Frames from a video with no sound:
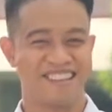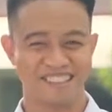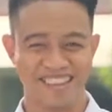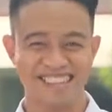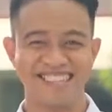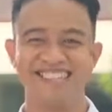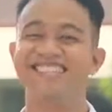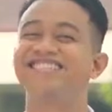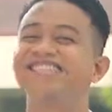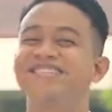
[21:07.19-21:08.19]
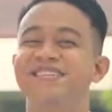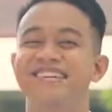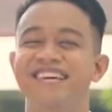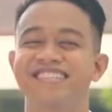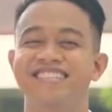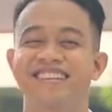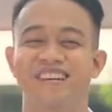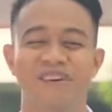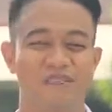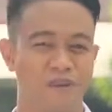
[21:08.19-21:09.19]
This is Teacher Kit,
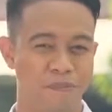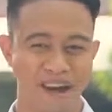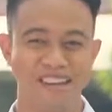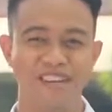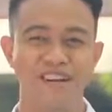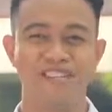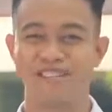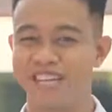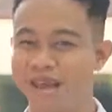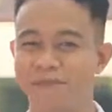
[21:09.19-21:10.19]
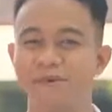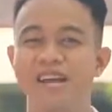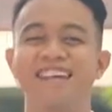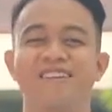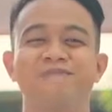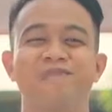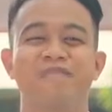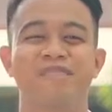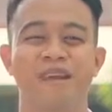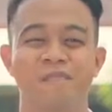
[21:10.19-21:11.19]
reminding you to keep reading,
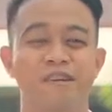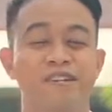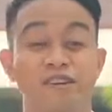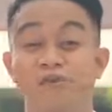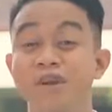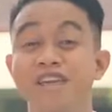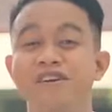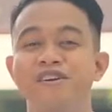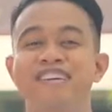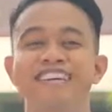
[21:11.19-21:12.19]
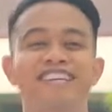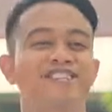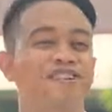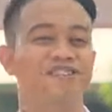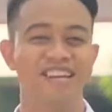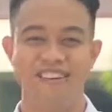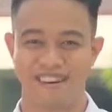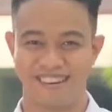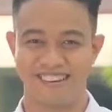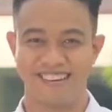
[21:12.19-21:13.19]
because a reader is a
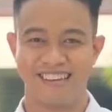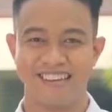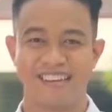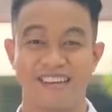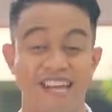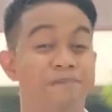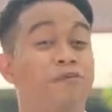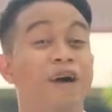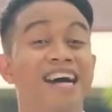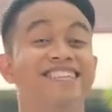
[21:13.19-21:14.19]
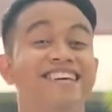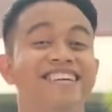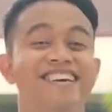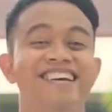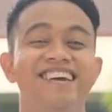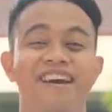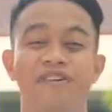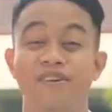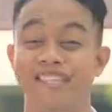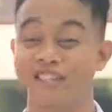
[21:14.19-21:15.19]
leader. Keep writing, and
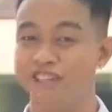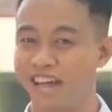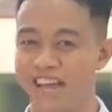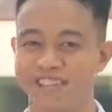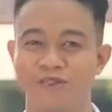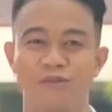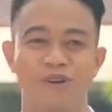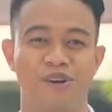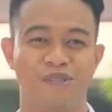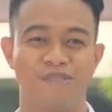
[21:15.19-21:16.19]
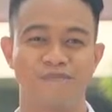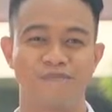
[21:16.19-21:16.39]
you can change the world.